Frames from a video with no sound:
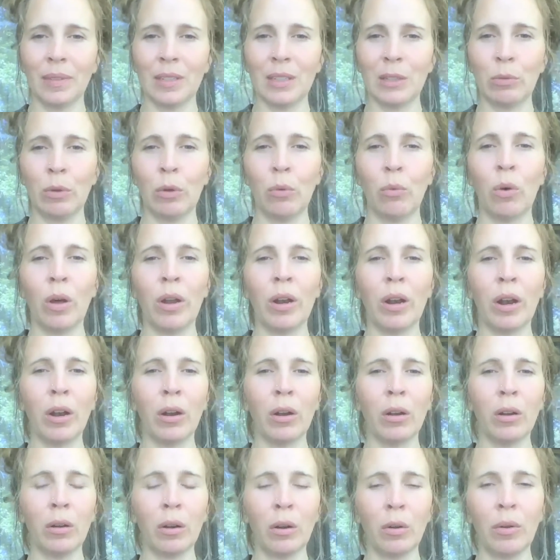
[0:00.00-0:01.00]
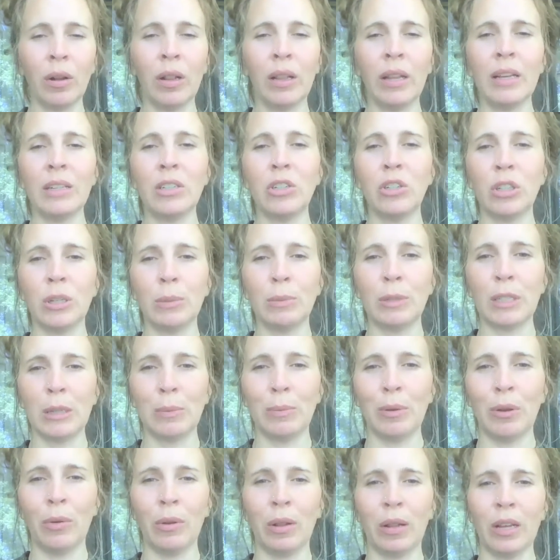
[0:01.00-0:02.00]
We want our relationships to
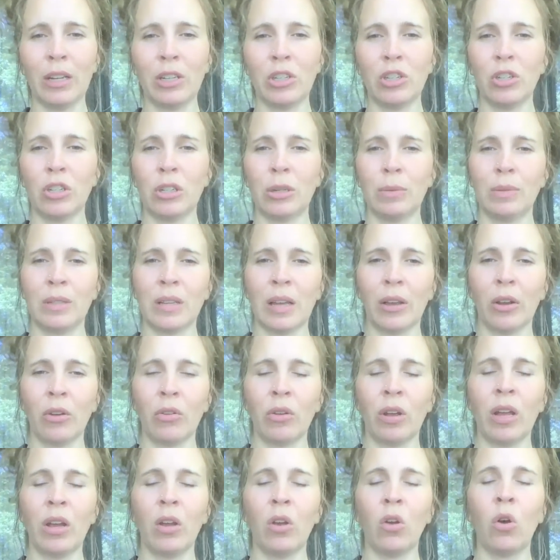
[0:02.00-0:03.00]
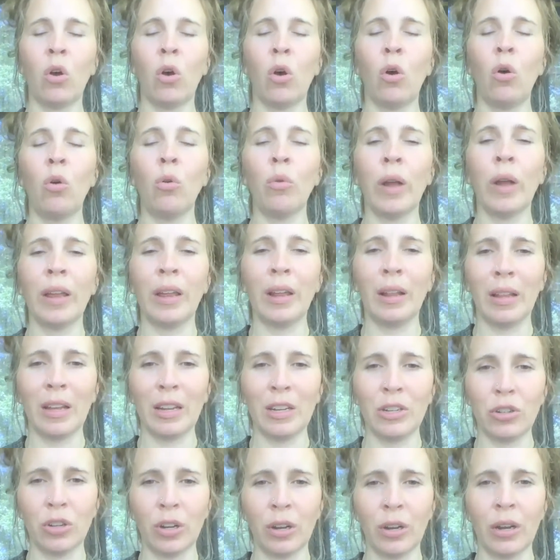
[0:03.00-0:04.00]
be relationships that create
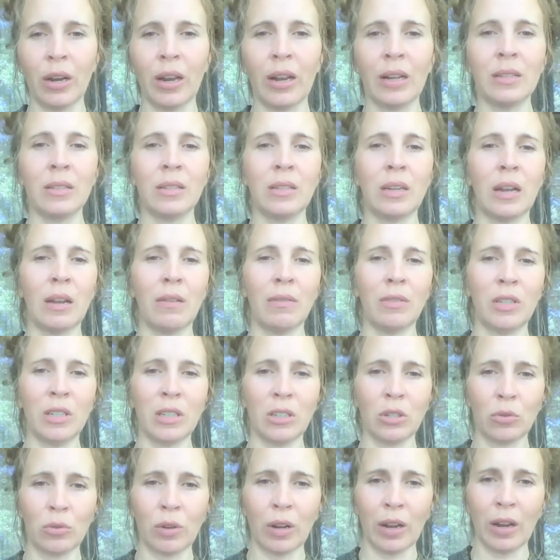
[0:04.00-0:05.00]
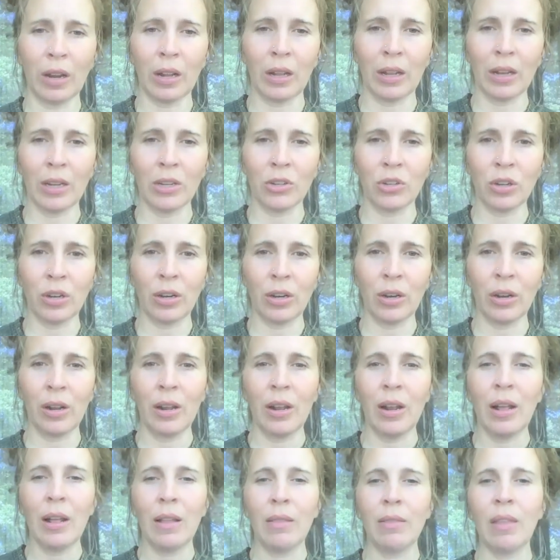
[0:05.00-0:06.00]
co-regulation instead of dysregulation,
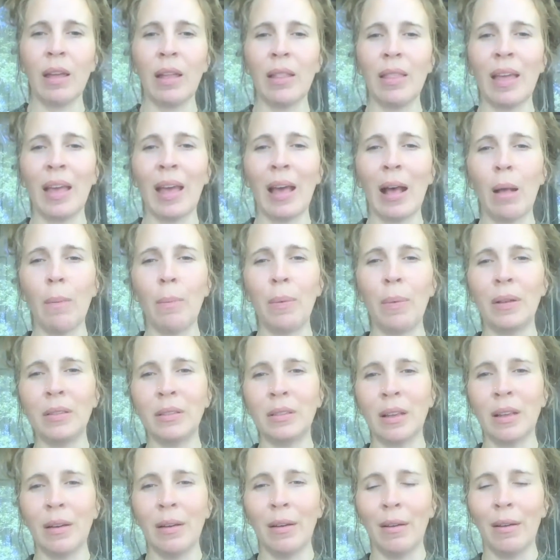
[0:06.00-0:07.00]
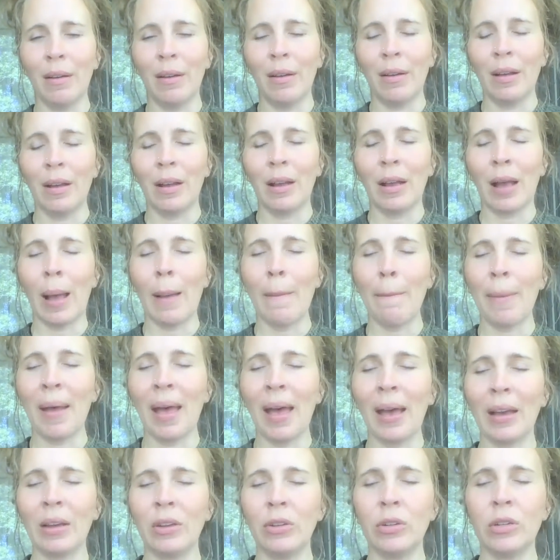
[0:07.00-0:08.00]
that they help us come
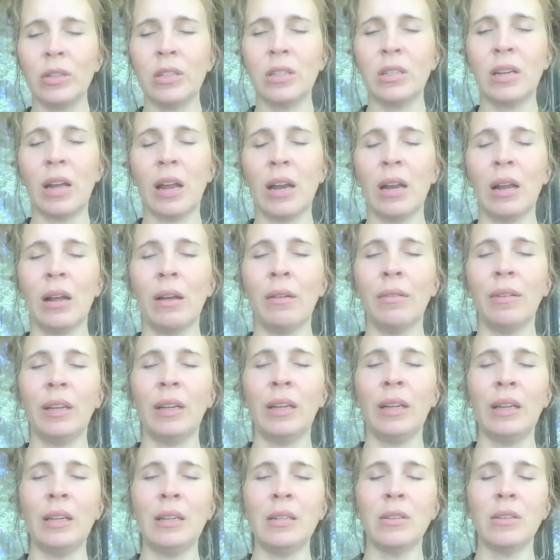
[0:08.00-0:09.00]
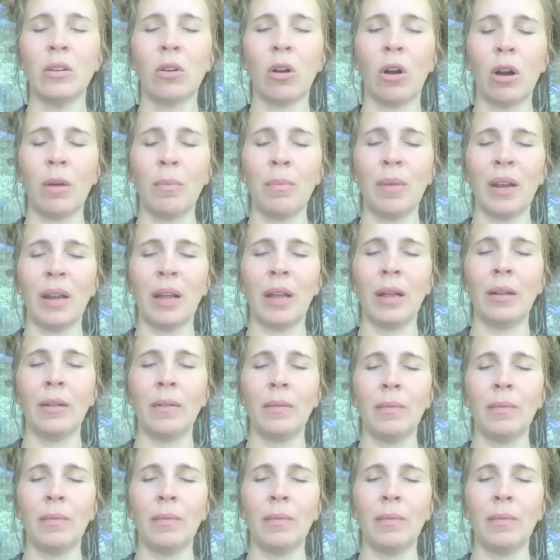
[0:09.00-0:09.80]
back into a state of ease and harmony.